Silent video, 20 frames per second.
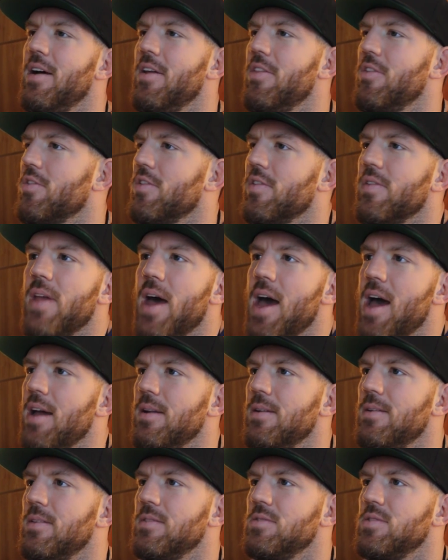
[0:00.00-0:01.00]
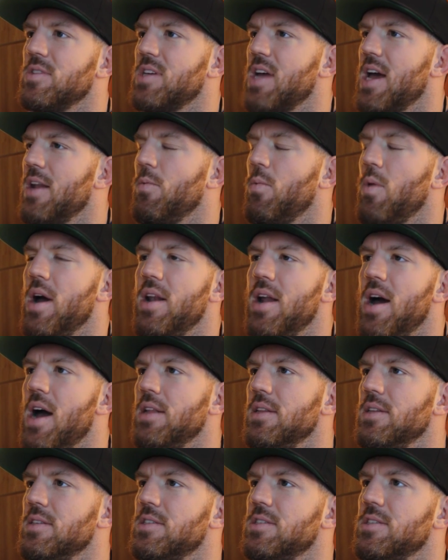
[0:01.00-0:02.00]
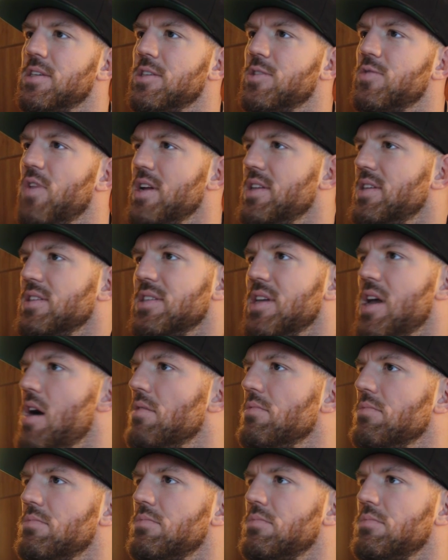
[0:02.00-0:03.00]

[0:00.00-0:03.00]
Other than that, it's just kind of why not? Let's just fight this out.